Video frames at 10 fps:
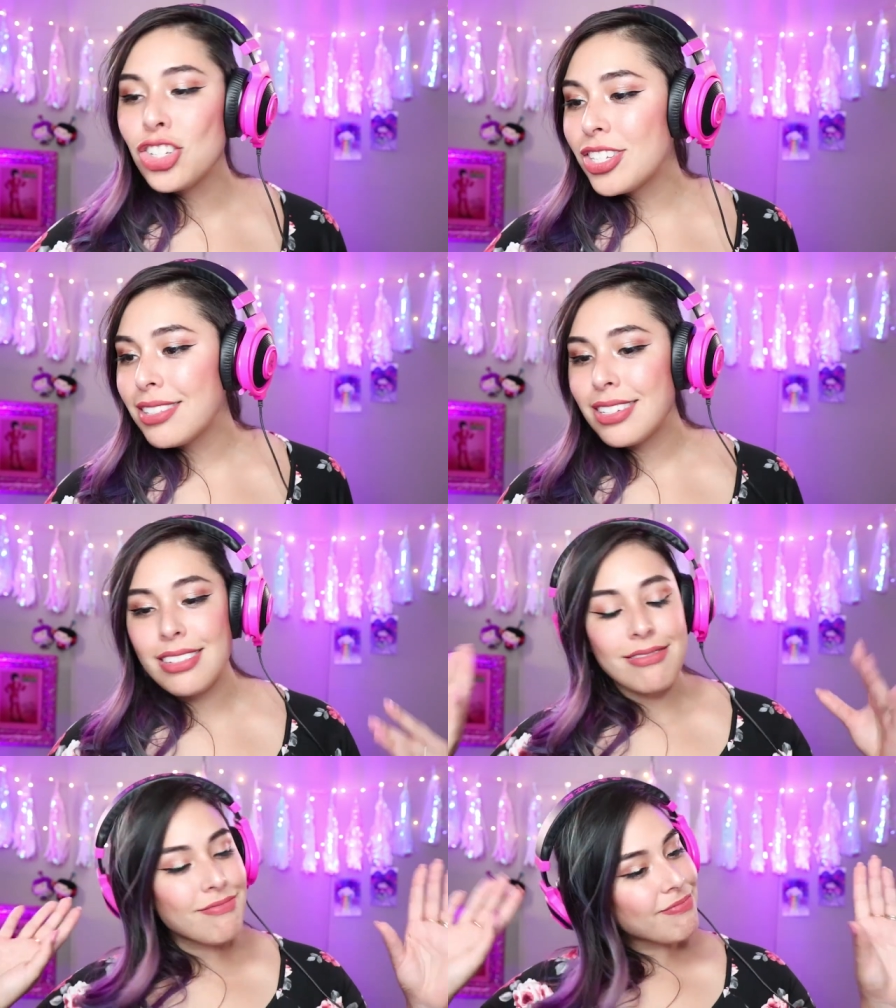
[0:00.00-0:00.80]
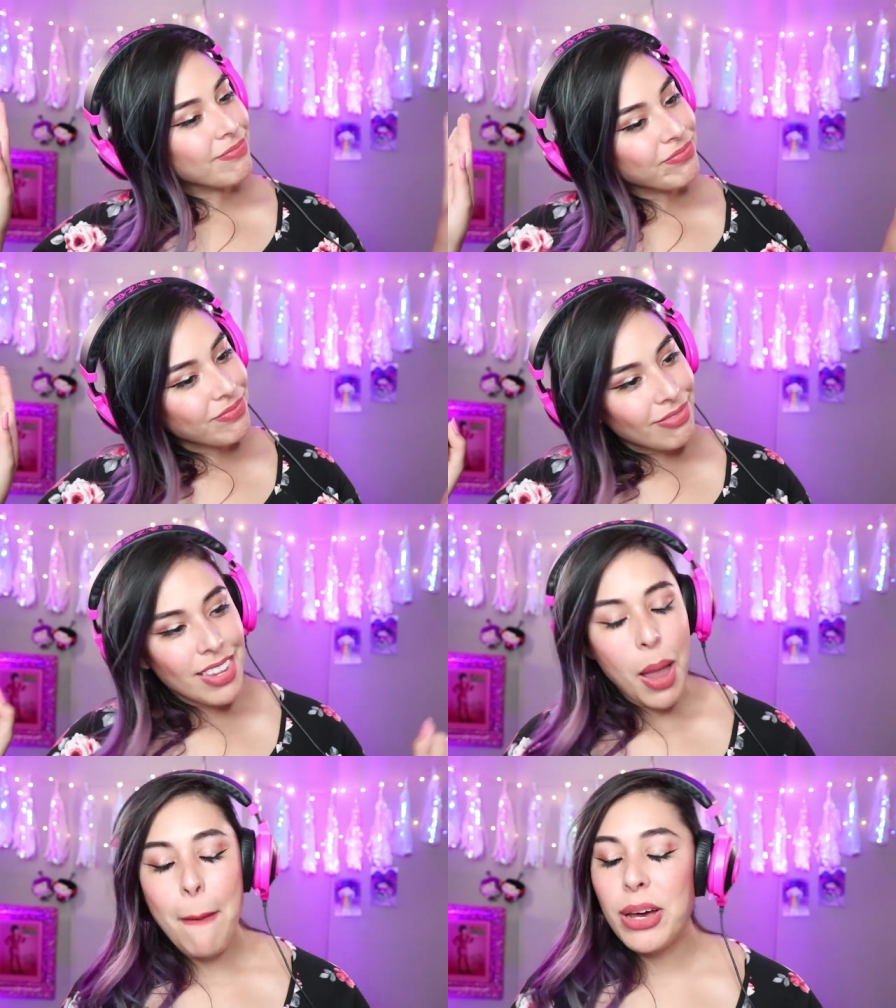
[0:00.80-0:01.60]
just
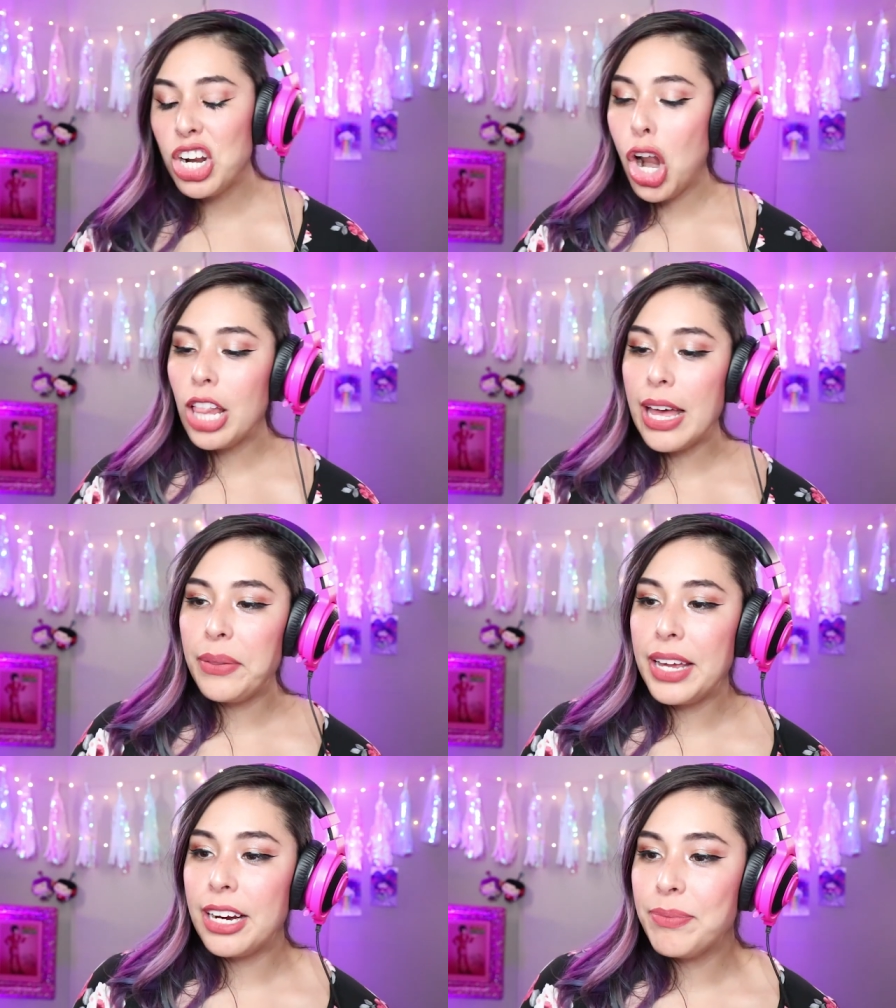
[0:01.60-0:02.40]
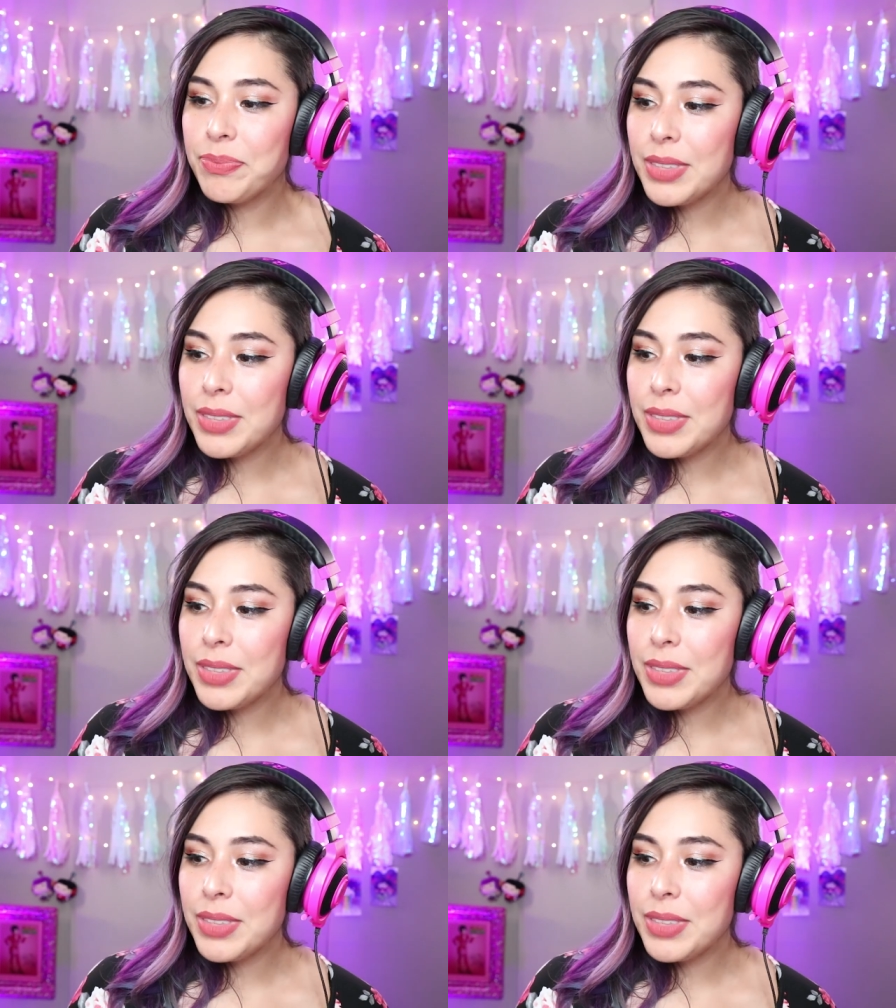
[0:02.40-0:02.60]
put it all out there.